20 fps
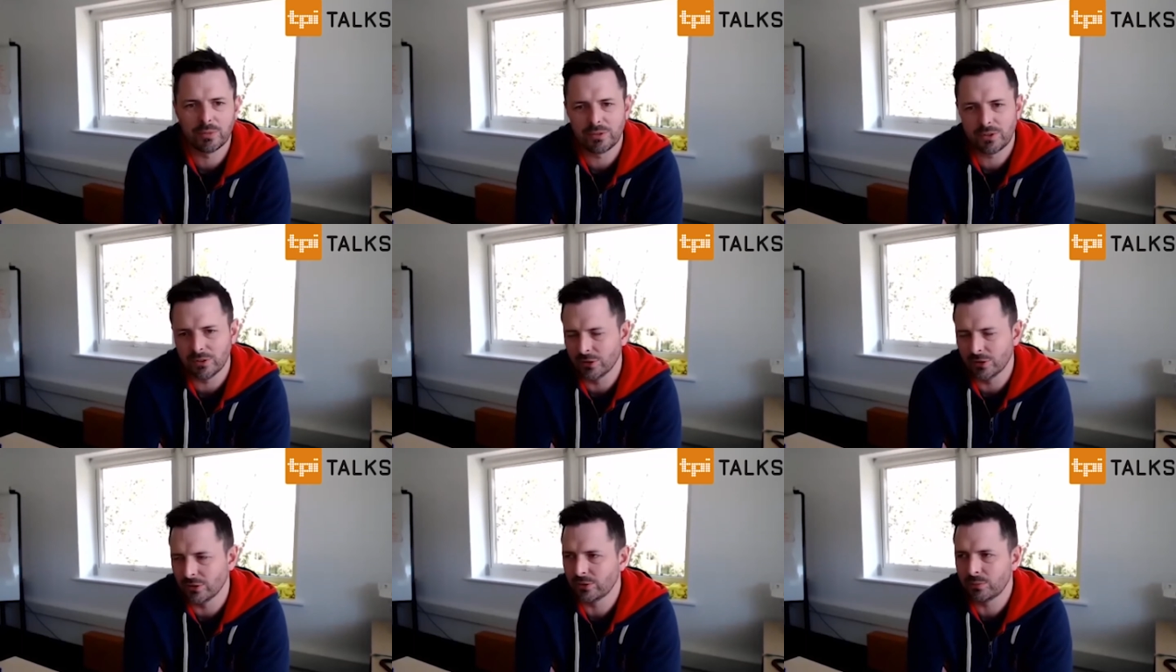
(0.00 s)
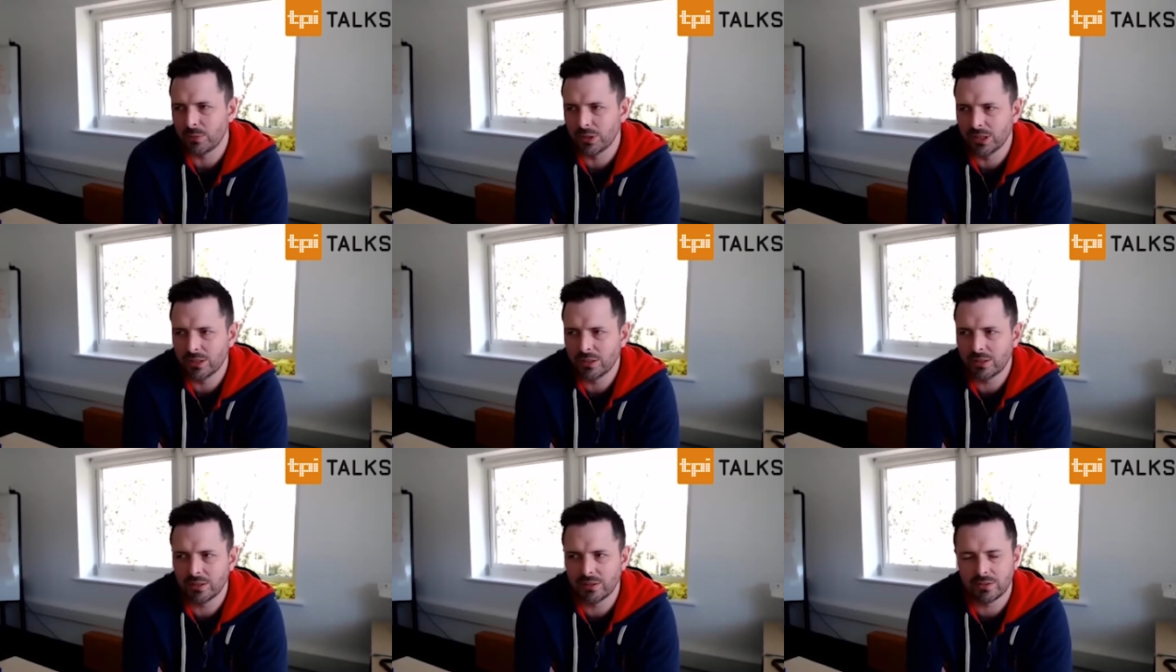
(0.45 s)
to your
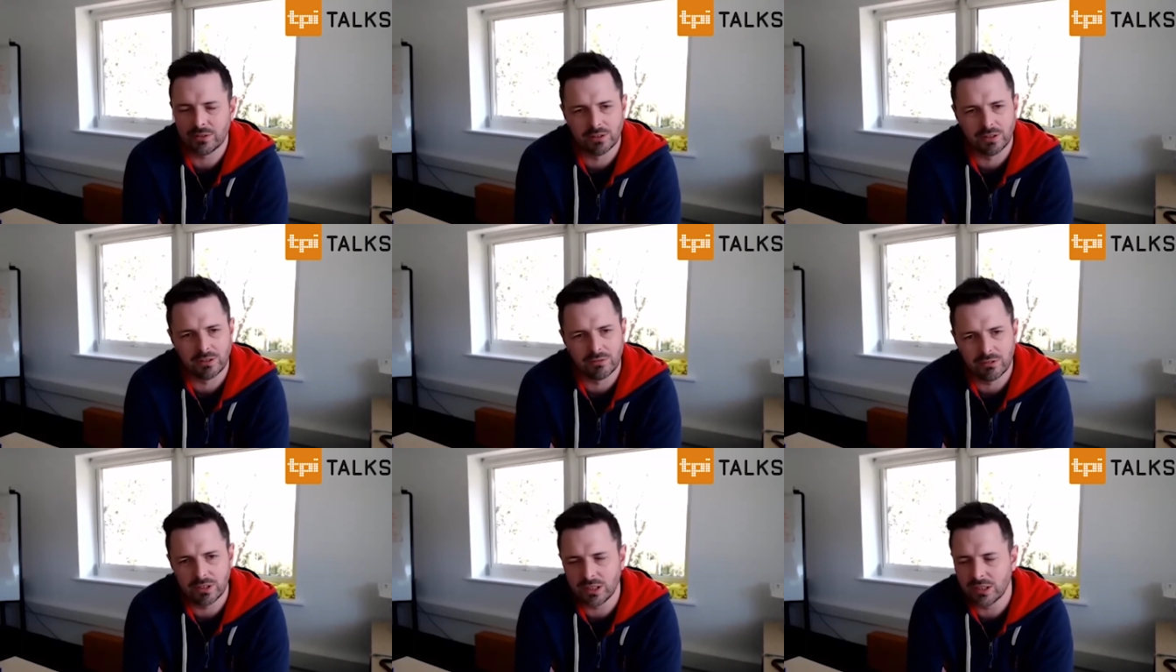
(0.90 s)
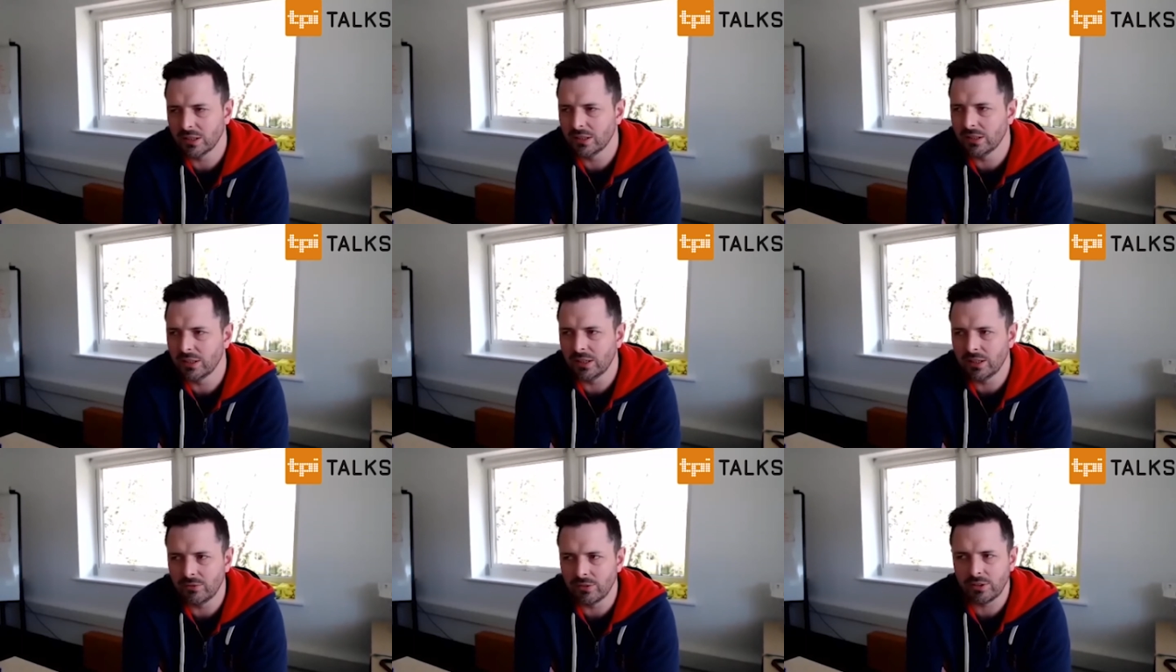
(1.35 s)
speakers and the rigging
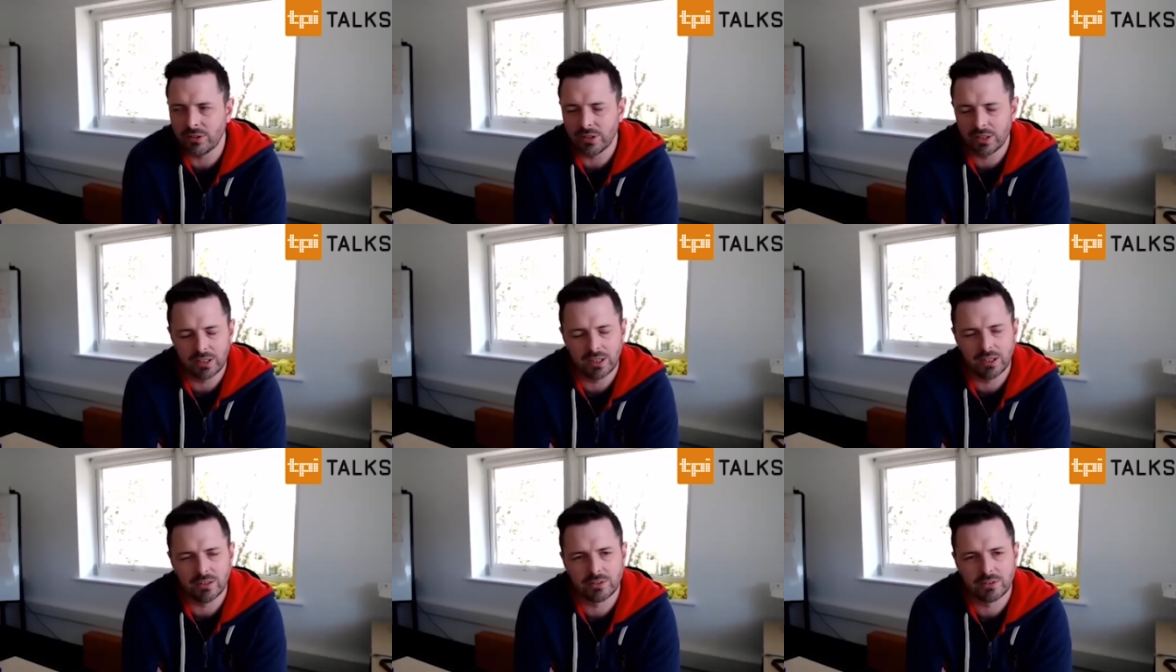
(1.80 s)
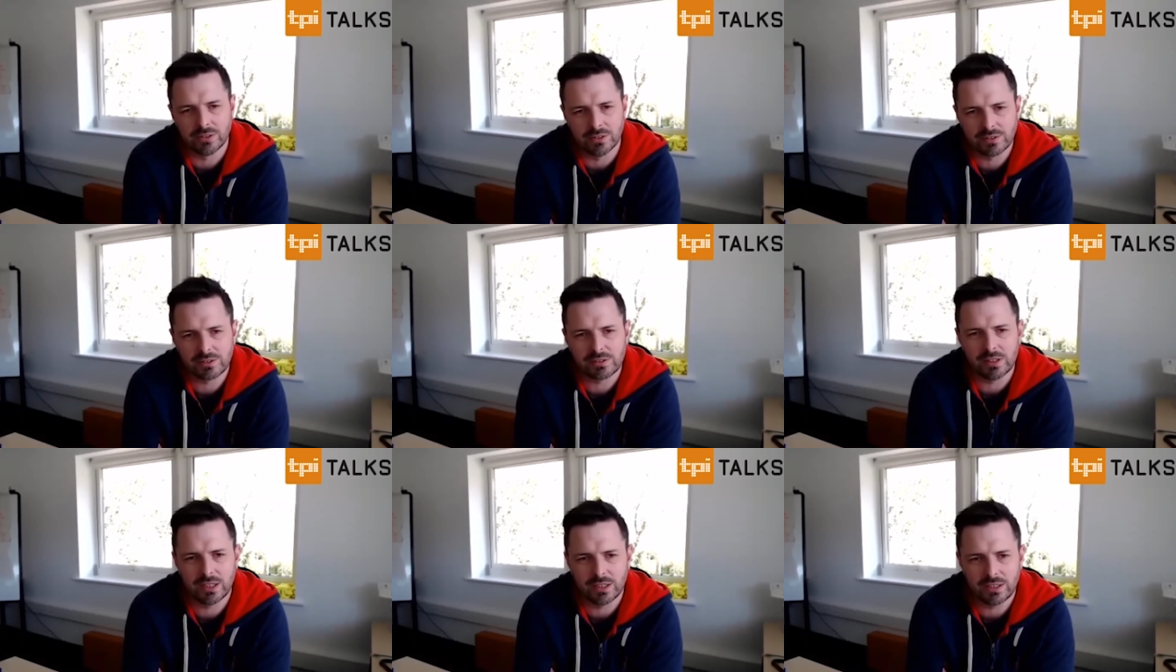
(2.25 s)
and everything else is
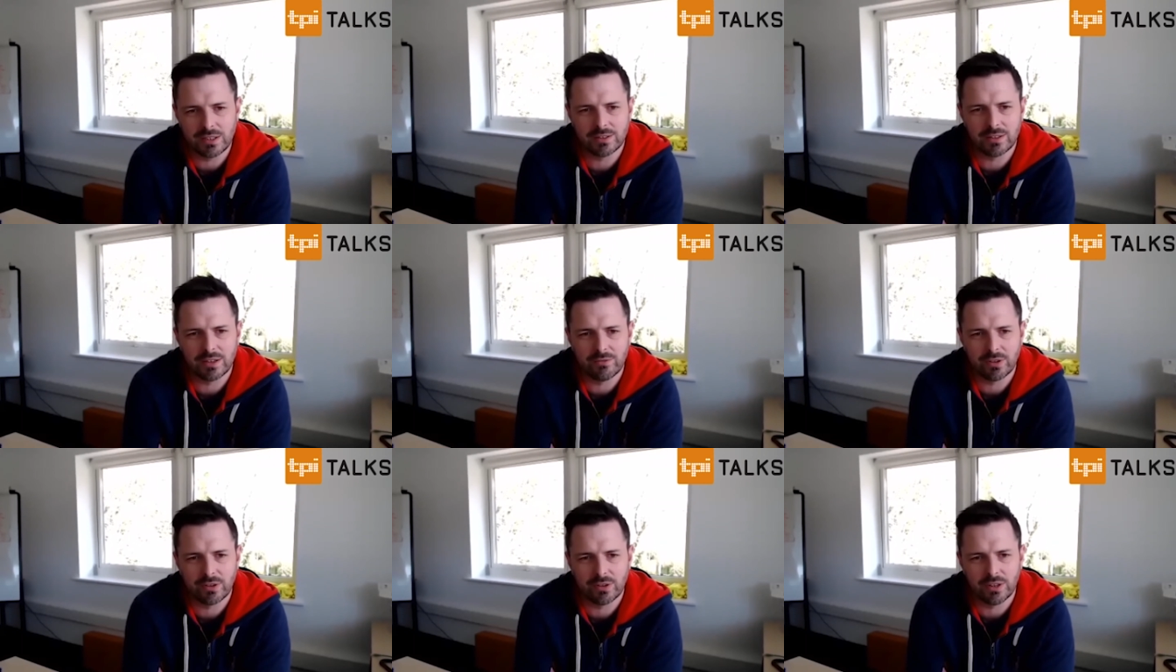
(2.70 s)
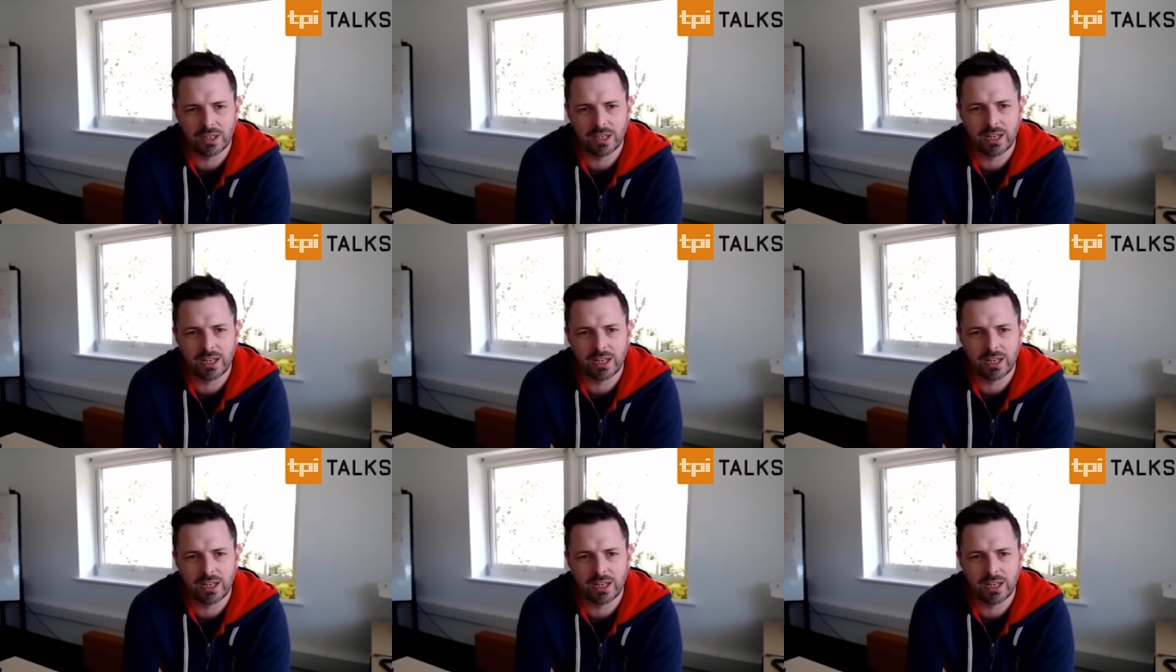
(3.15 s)
slick as everything,